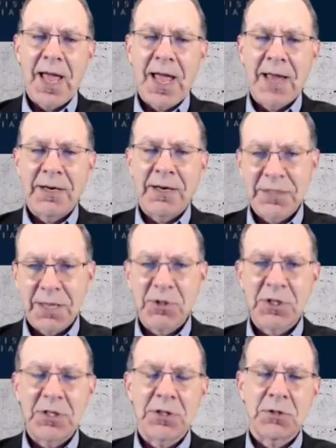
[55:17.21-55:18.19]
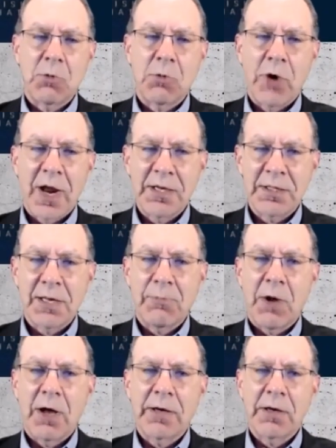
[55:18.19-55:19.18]
anti-Semitism or
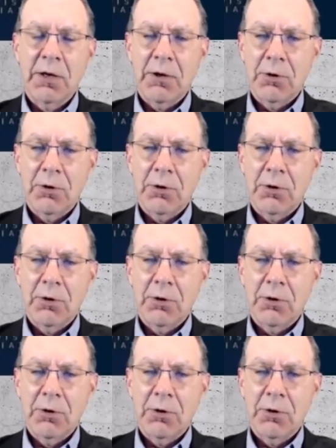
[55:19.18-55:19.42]
anti-Semite,